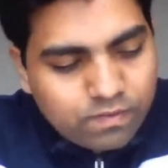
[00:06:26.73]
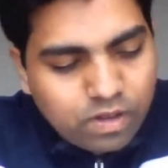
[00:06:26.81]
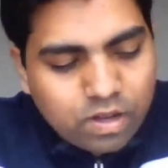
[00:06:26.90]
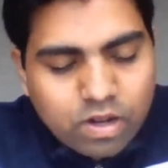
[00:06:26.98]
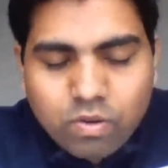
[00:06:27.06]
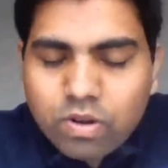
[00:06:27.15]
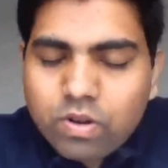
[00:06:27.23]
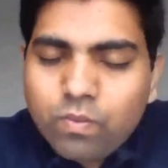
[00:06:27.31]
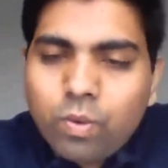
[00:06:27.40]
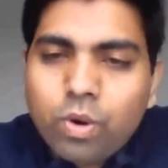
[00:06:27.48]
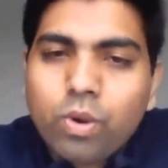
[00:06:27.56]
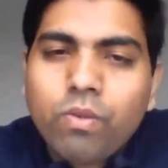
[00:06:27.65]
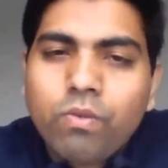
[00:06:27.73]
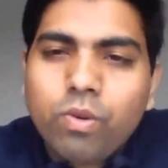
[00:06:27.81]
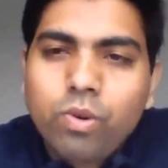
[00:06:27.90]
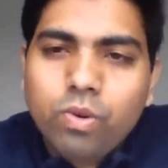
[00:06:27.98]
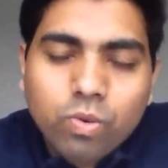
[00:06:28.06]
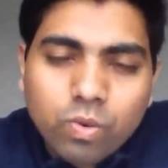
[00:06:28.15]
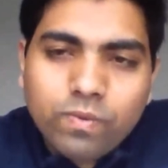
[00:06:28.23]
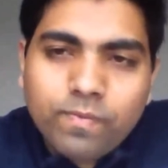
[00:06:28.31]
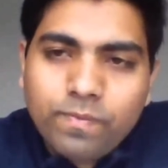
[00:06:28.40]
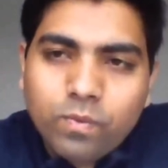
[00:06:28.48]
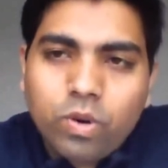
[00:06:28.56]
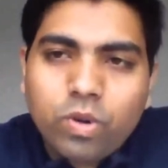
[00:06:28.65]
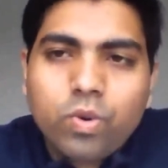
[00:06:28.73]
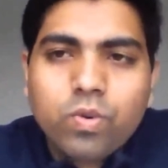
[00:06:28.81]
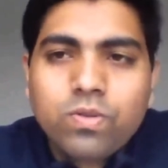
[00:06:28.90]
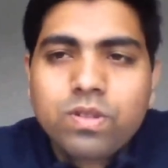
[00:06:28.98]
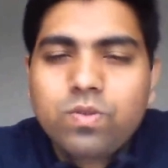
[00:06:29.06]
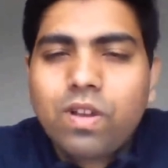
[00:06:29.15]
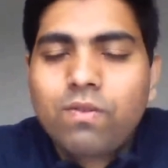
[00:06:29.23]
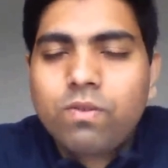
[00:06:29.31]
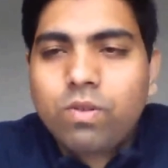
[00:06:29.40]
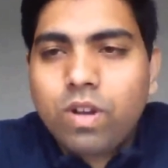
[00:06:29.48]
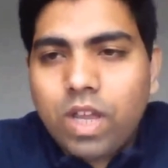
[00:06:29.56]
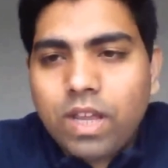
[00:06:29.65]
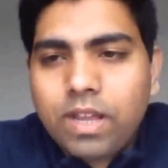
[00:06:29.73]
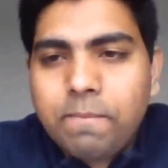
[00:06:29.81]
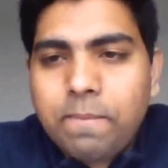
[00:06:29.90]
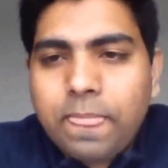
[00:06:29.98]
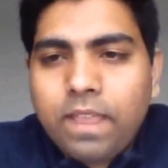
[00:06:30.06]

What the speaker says: figure out what you have to do, what courses you have to take.